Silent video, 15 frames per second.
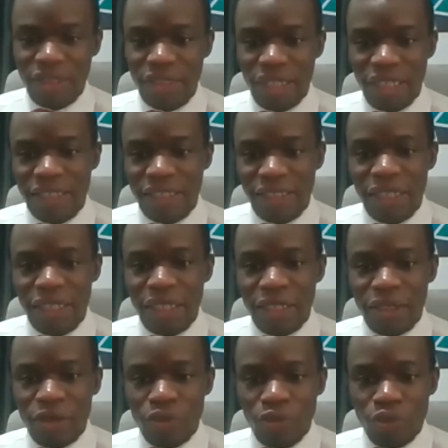that
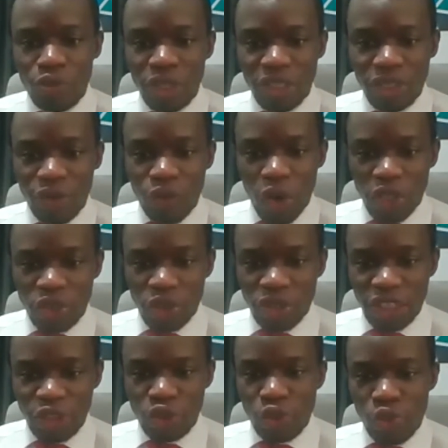we also
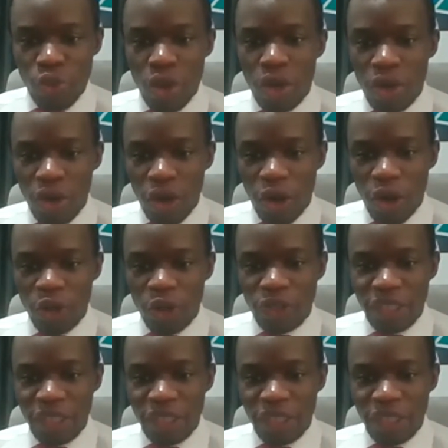need to work on the